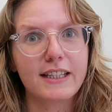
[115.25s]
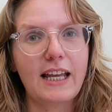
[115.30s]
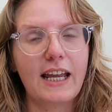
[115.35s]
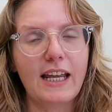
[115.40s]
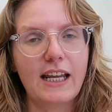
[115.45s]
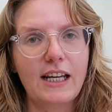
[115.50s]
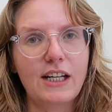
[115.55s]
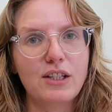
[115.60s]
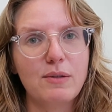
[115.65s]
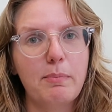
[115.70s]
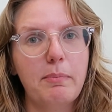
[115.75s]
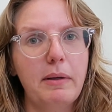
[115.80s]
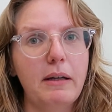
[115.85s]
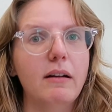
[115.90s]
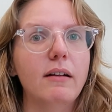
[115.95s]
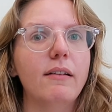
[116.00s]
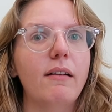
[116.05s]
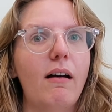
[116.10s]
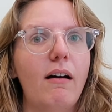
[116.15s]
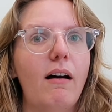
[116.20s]
They each
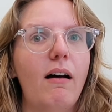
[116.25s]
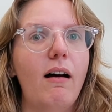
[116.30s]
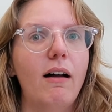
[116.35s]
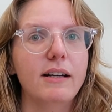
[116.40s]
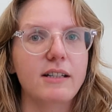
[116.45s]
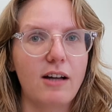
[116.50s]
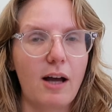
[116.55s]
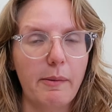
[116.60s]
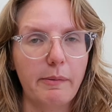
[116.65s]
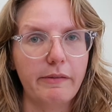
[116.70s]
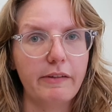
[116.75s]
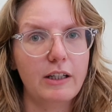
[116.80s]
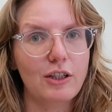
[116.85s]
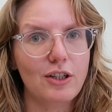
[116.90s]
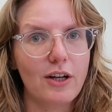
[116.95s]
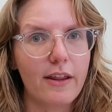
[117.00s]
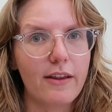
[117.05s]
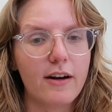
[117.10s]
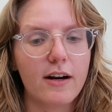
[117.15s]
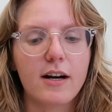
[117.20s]
build on top of
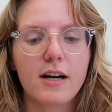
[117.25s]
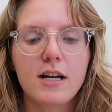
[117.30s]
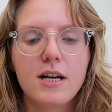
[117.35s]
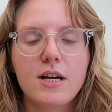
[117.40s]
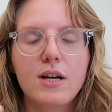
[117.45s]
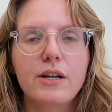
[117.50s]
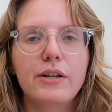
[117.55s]
each other.